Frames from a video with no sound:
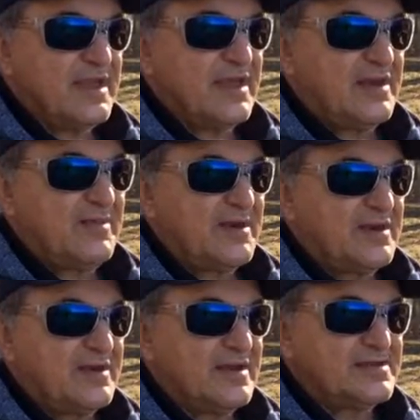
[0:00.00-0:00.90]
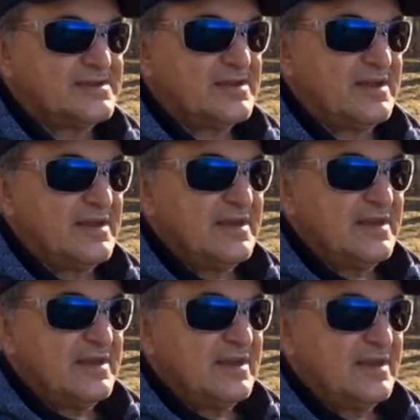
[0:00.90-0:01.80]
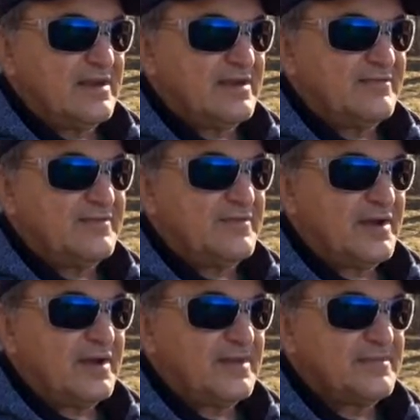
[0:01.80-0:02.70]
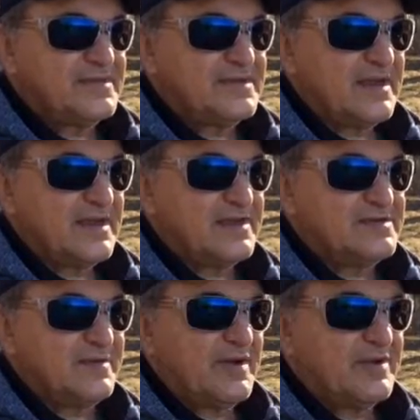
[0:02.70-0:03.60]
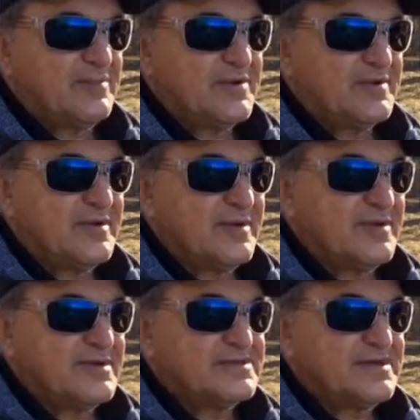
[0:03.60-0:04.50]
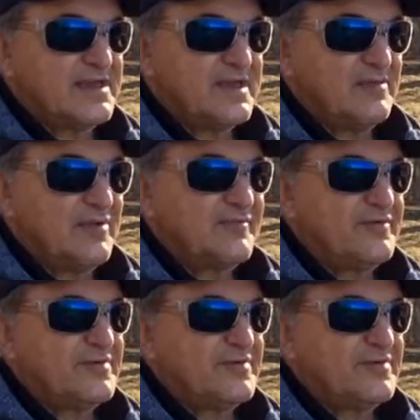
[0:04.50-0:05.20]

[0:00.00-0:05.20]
They had about a dozen food items on each weather balloon and set them off.